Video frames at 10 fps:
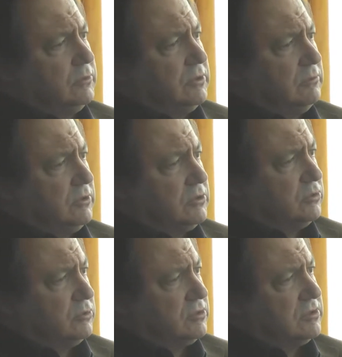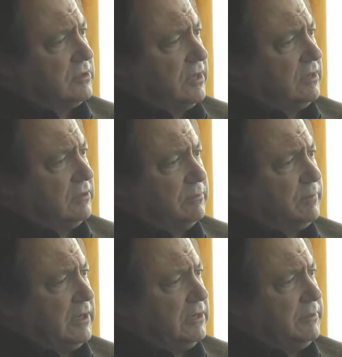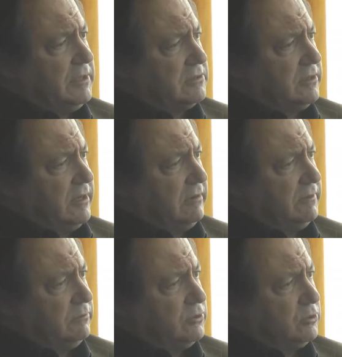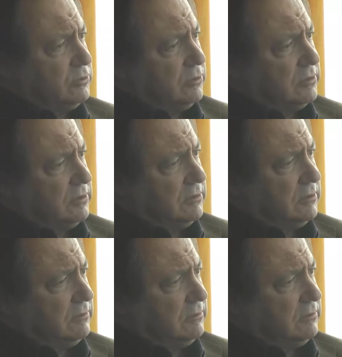we should stay in the parliament, that's enough, and we should not